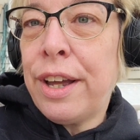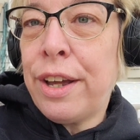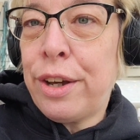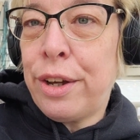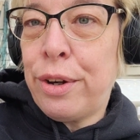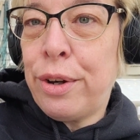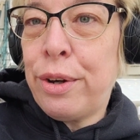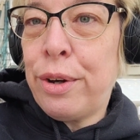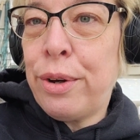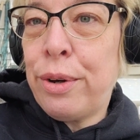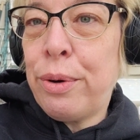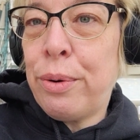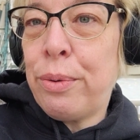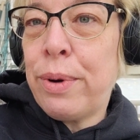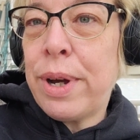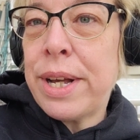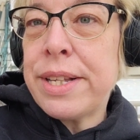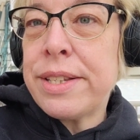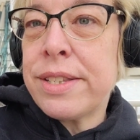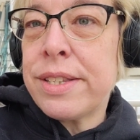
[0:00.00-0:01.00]
who
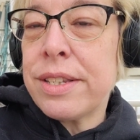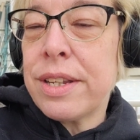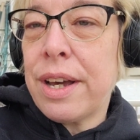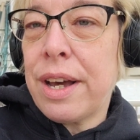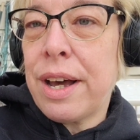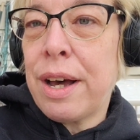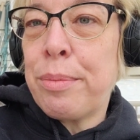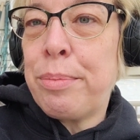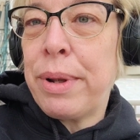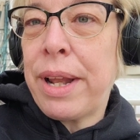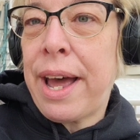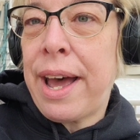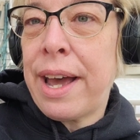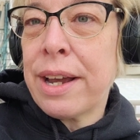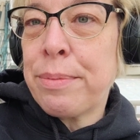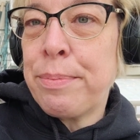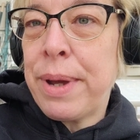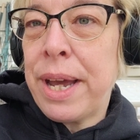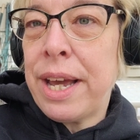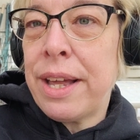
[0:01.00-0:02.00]
was a
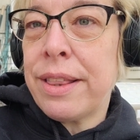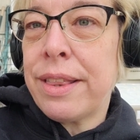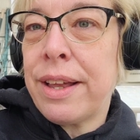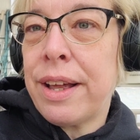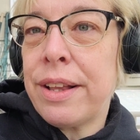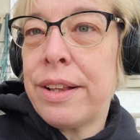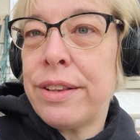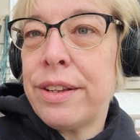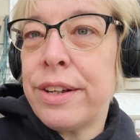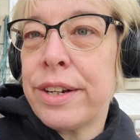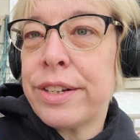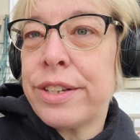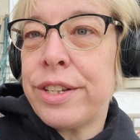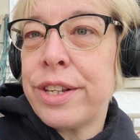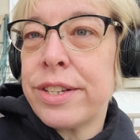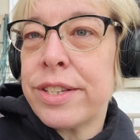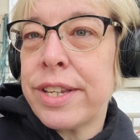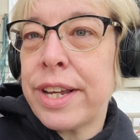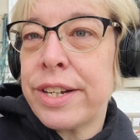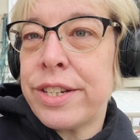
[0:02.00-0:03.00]
black man that
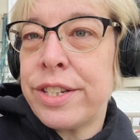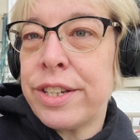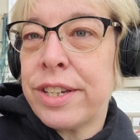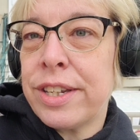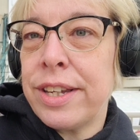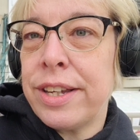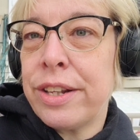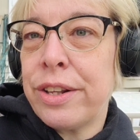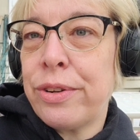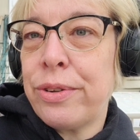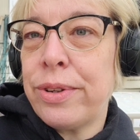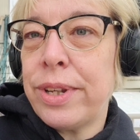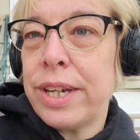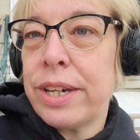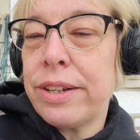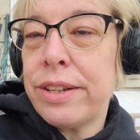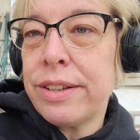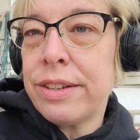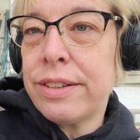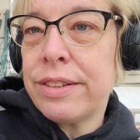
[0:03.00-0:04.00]
looked just like Shaquille
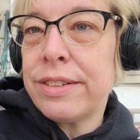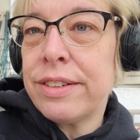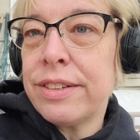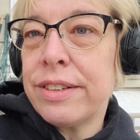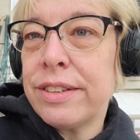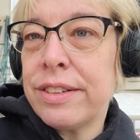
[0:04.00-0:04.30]
O'Neal.